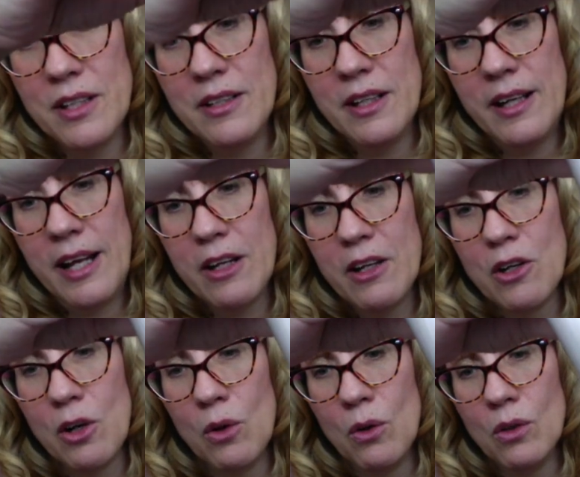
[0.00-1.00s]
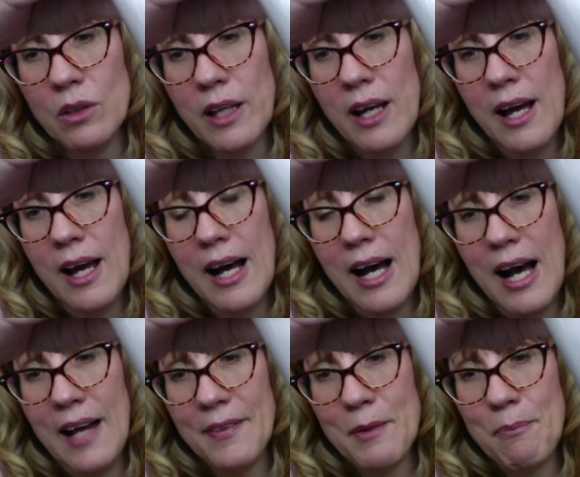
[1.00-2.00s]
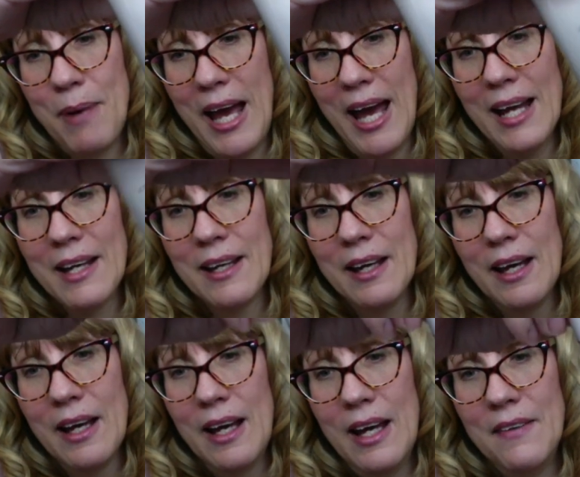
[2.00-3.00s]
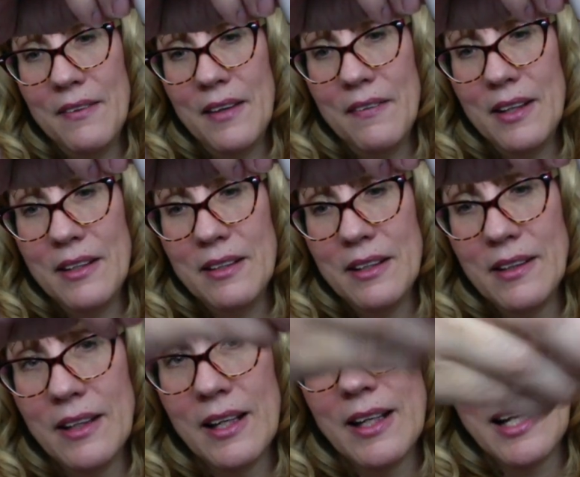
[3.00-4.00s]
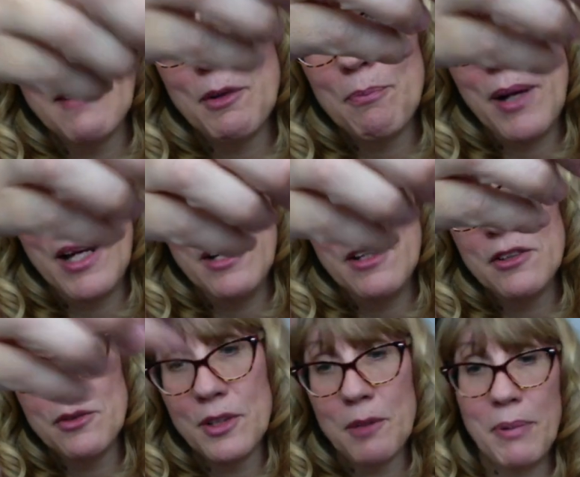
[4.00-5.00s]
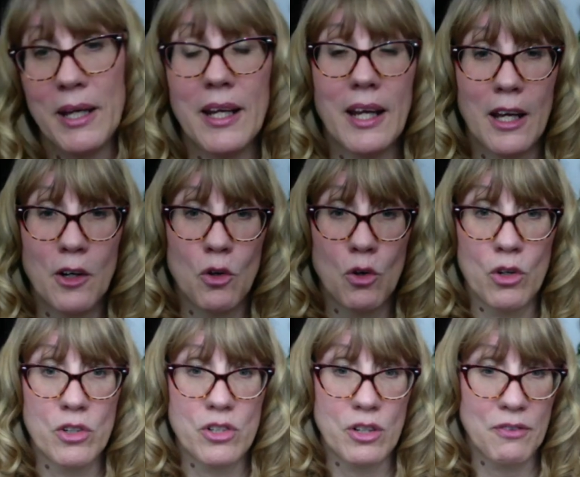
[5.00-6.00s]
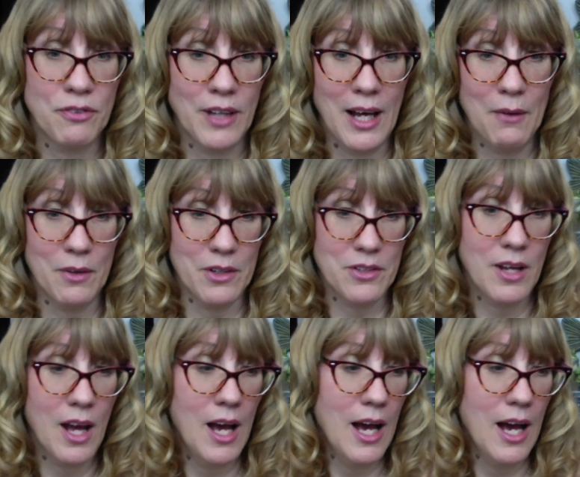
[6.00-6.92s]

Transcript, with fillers: They did a gold on the back and then they did like kind of a beige with the pink and orange flowers.